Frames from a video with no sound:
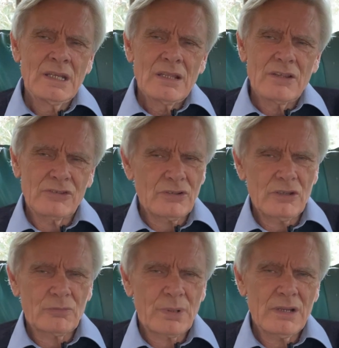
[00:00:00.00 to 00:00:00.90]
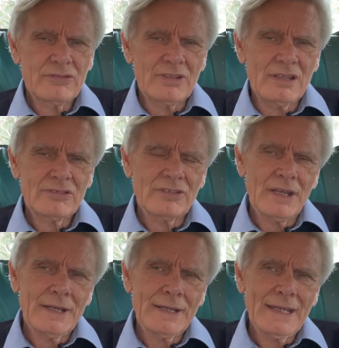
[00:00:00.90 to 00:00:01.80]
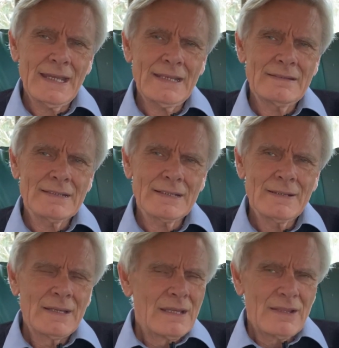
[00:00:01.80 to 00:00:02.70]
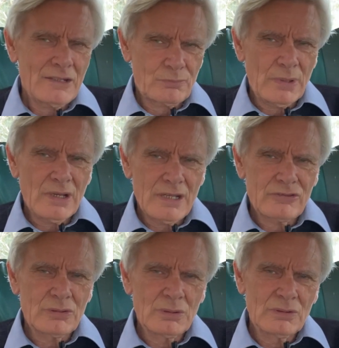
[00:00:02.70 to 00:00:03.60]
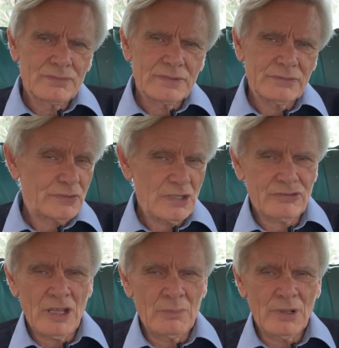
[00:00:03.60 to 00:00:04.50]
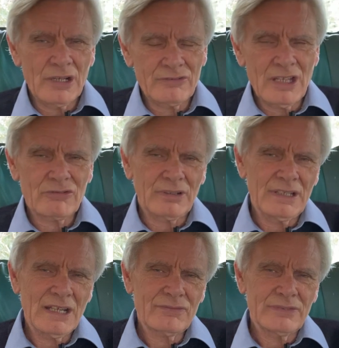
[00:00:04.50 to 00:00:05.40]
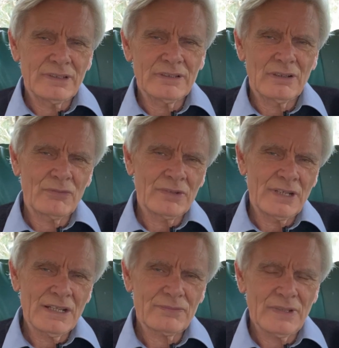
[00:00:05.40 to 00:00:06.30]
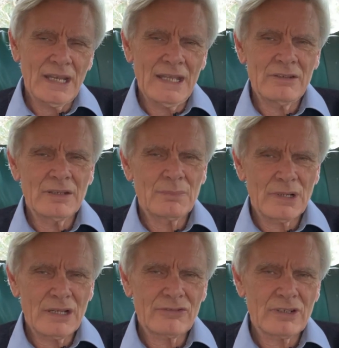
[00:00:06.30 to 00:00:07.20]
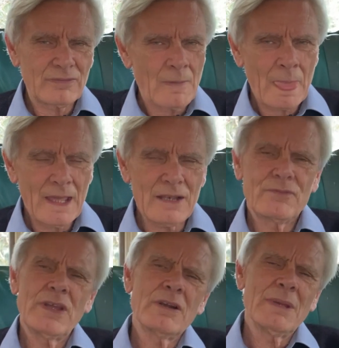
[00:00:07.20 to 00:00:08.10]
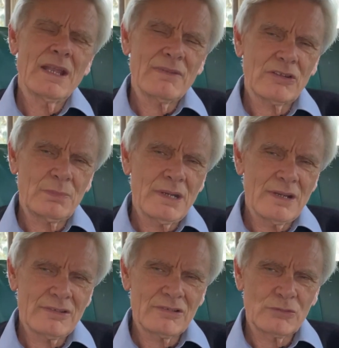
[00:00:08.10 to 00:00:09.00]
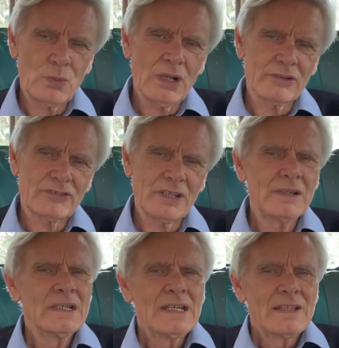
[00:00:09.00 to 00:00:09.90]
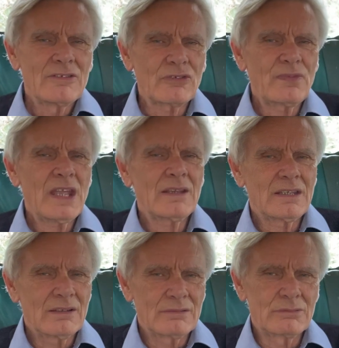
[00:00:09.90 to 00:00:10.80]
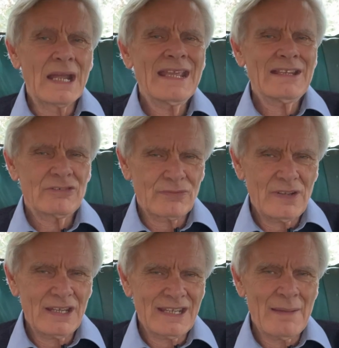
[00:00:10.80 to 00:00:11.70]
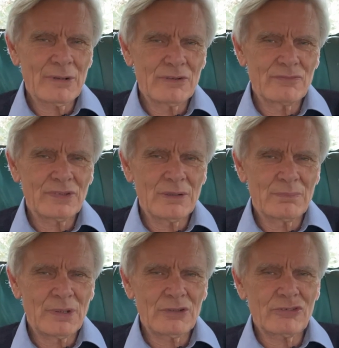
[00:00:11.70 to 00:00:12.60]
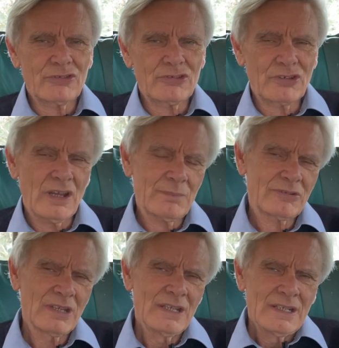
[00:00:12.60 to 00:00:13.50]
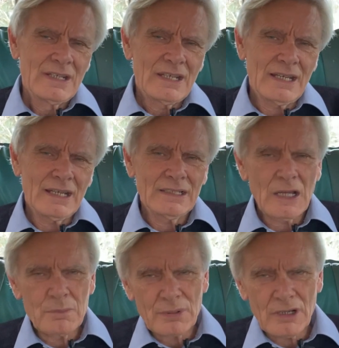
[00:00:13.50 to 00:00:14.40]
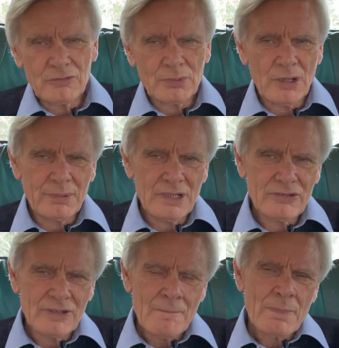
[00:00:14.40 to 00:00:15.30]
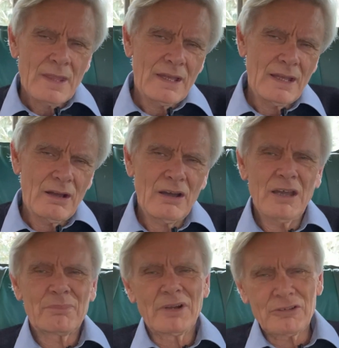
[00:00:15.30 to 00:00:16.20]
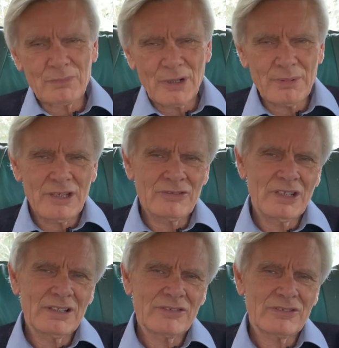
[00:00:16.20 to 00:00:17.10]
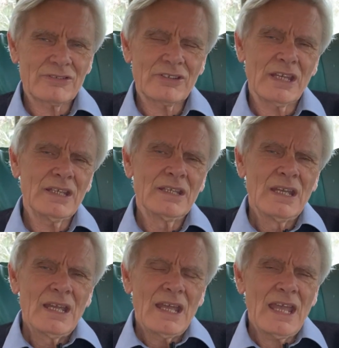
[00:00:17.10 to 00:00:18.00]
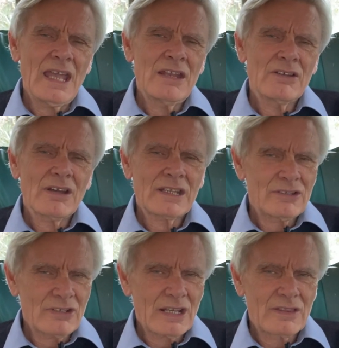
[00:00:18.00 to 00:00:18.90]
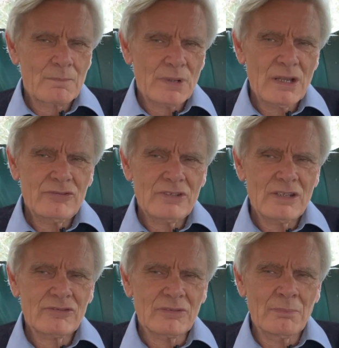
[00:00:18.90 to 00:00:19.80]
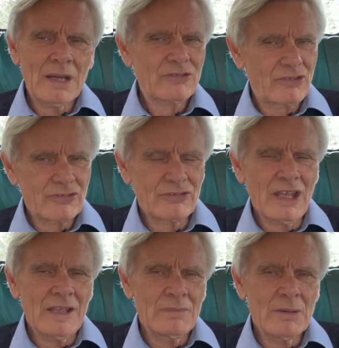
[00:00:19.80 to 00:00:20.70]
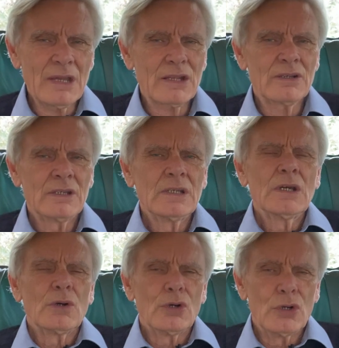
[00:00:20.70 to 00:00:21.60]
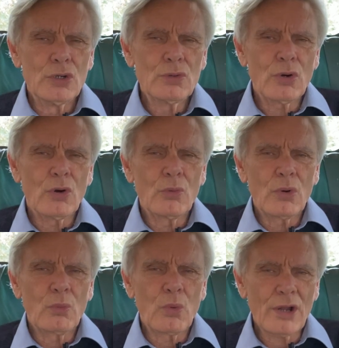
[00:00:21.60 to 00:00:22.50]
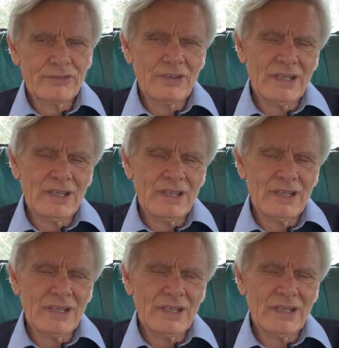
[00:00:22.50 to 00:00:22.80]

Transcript: the search process, and that's buyers who have first home buyers, naturally enough, often enough, and buyers that have had a fair amount of experience as well. So there's a fair range, a fair gamut of purchaser types, low price properties, higher price properties, needless to say, and I conduct the process much the same no matter who or what